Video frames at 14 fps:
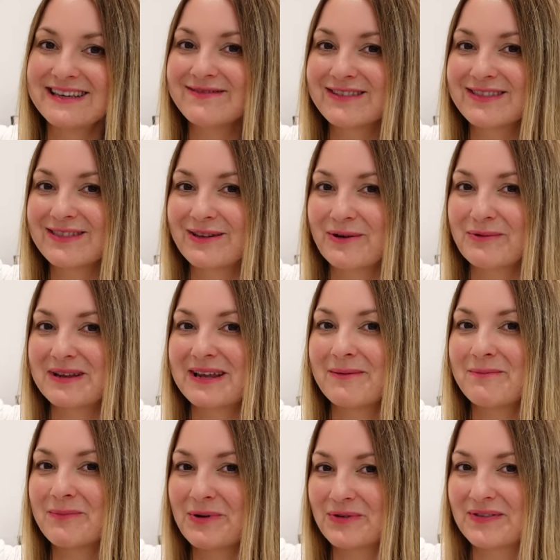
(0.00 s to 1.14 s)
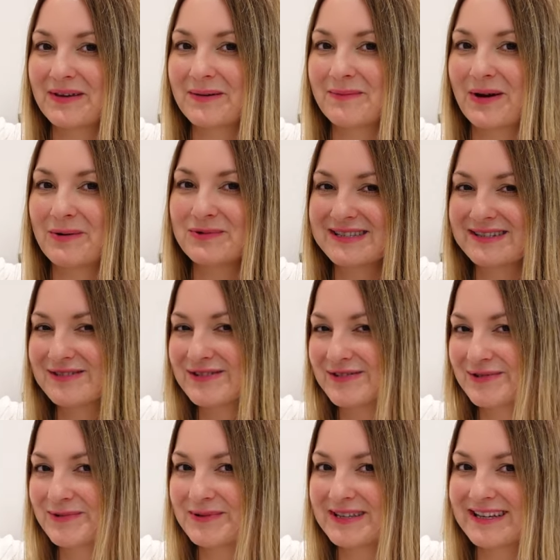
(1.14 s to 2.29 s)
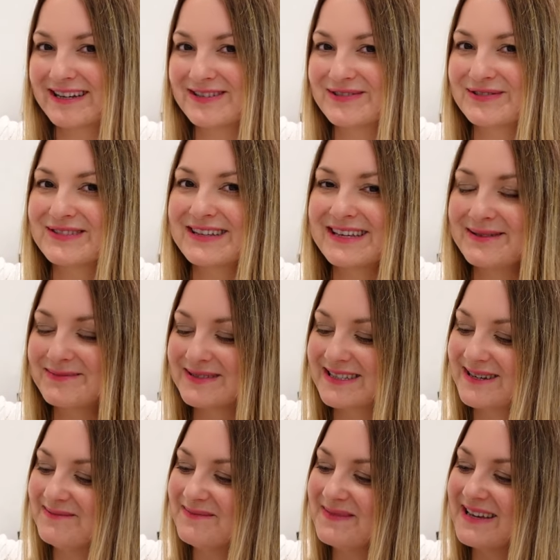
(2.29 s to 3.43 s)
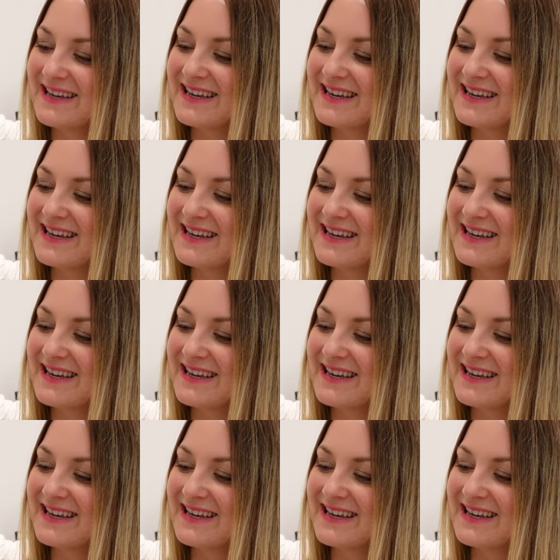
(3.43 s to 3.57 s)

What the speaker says: even though when I bought them, I wasn't sure whether I should keep them.